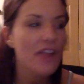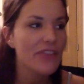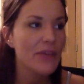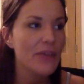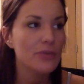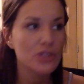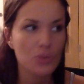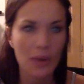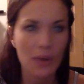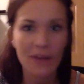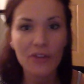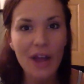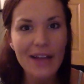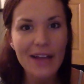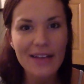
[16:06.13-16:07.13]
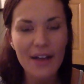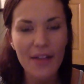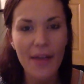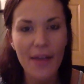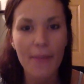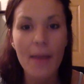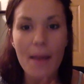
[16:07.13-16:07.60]
They will do whatever I tell
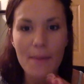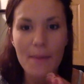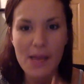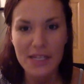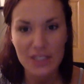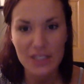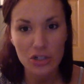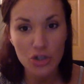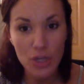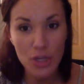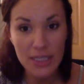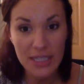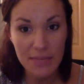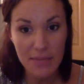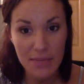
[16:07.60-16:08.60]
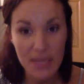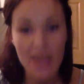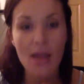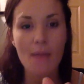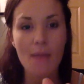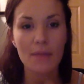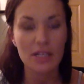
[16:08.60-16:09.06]
them because they're trusting me,
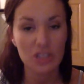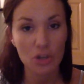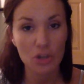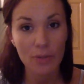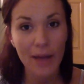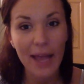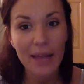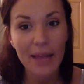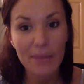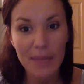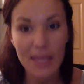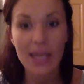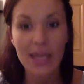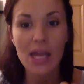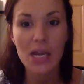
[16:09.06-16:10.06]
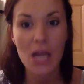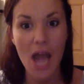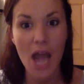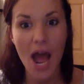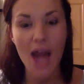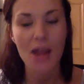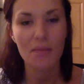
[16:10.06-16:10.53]
because they're buying me,
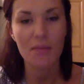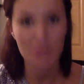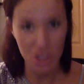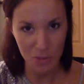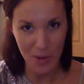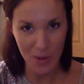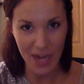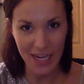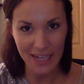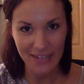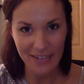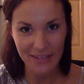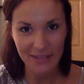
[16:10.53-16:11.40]
not Beachbody.